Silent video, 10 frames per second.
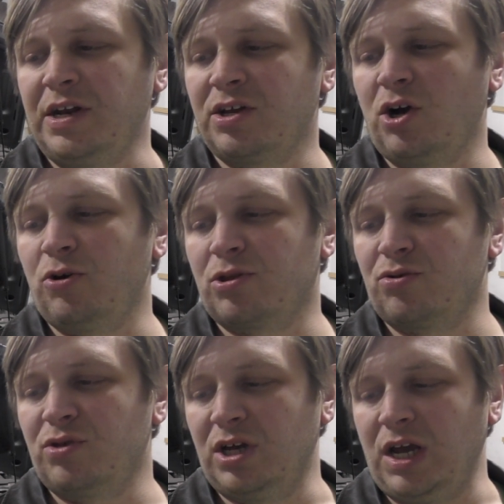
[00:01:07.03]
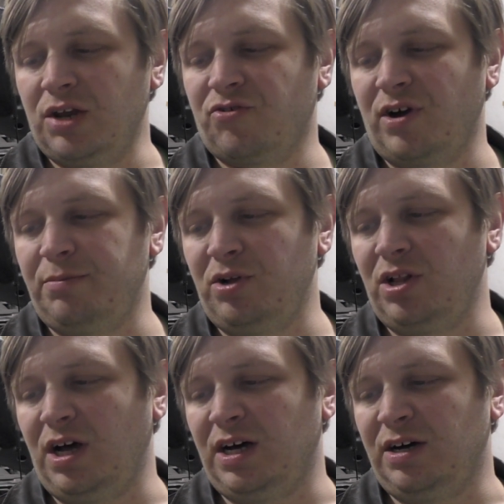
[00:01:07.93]
go through the trouble
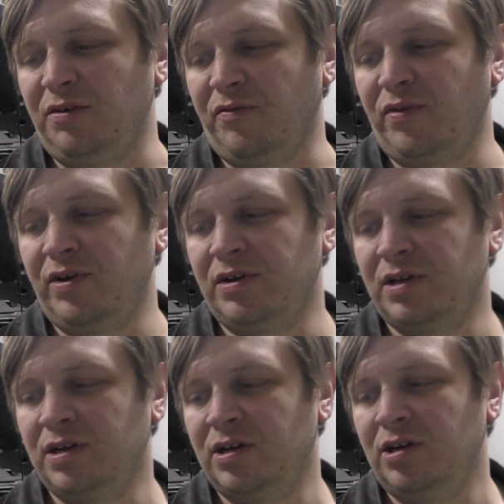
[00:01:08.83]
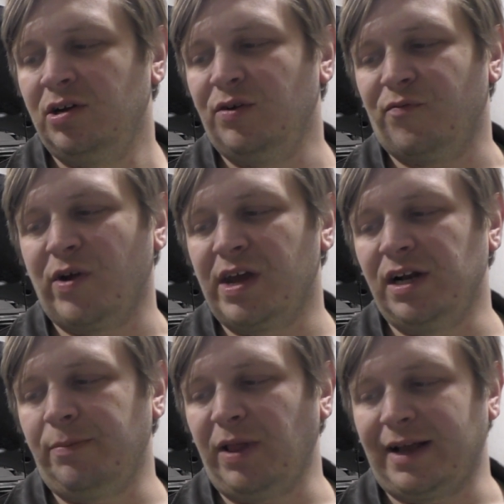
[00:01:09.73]
of rigging
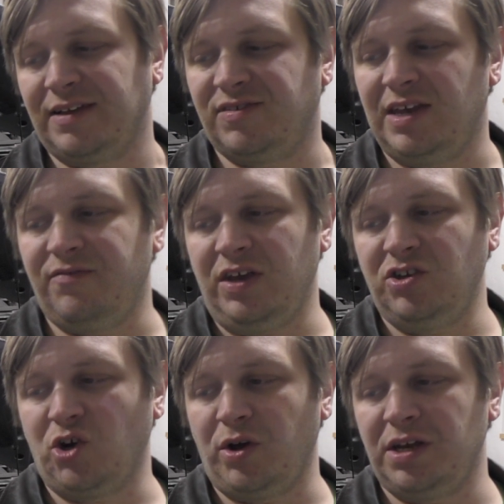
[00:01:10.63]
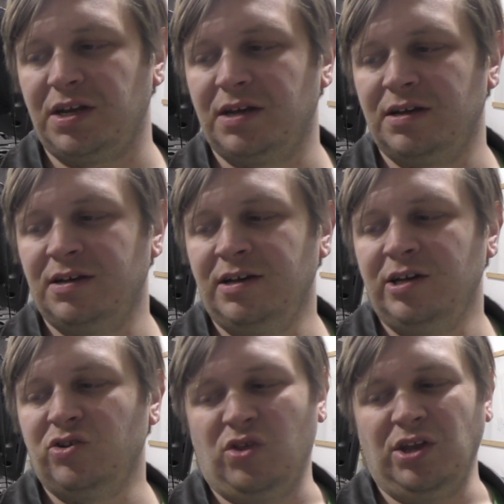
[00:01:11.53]
up like a CV joint,
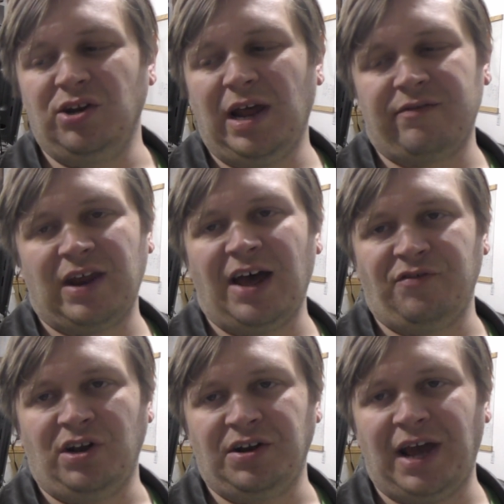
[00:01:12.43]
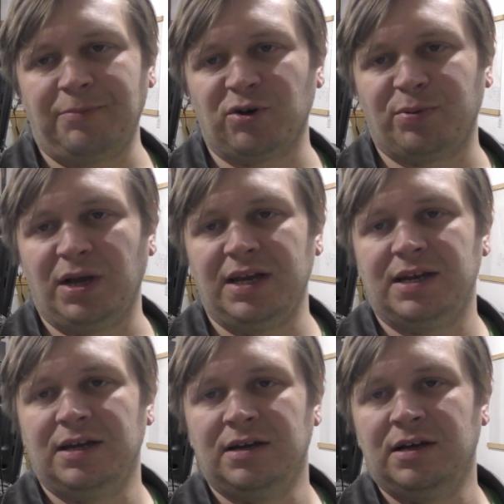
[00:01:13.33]
so then you'd have to have an adapter plate.
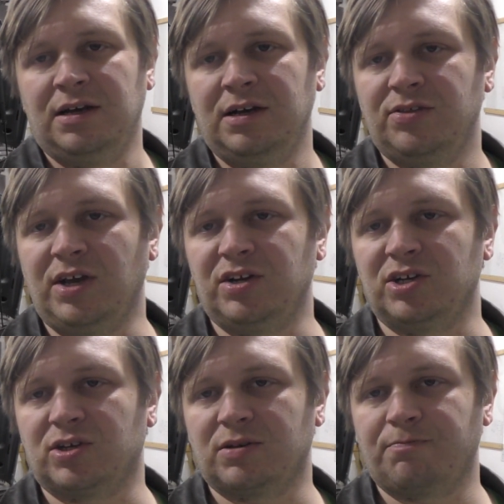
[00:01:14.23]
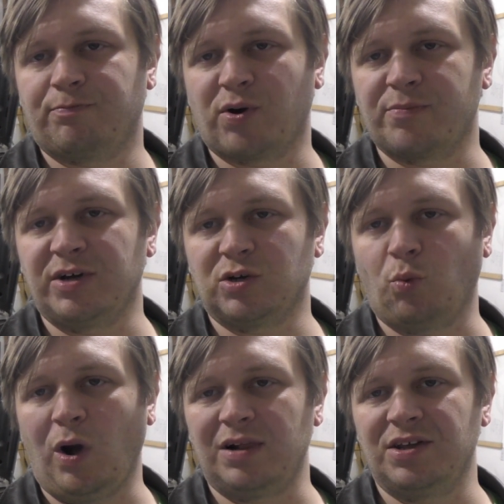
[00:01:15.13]
They just pretty much
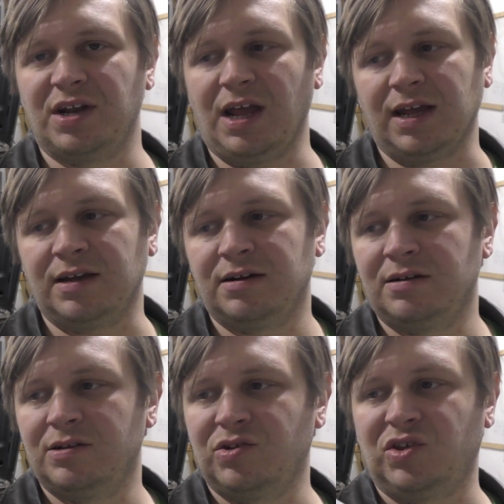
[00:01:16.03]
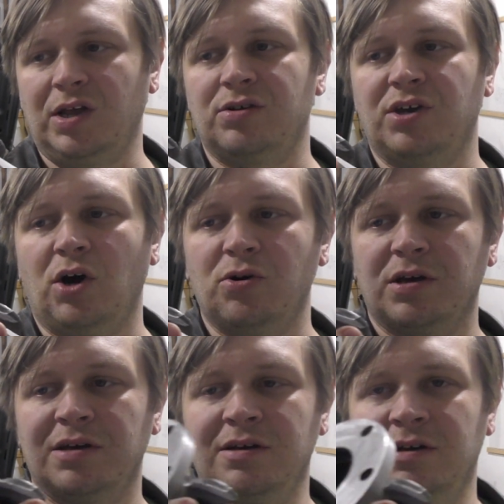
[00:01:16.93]
welded a steel yoke
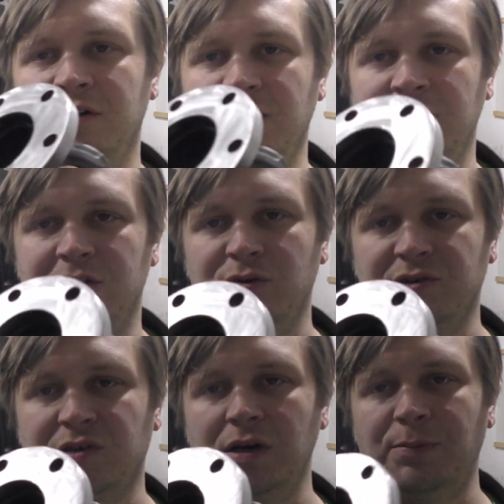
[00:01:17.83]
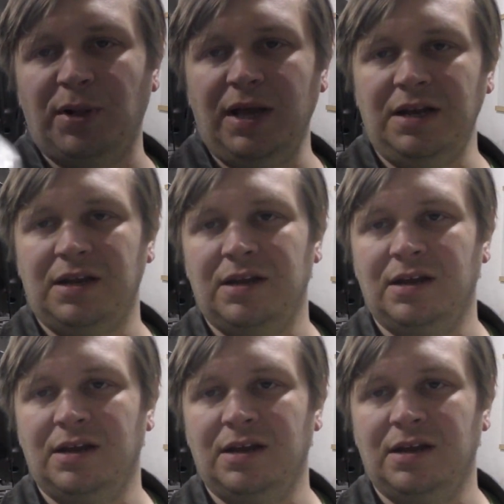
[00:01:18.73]
to a steel plate,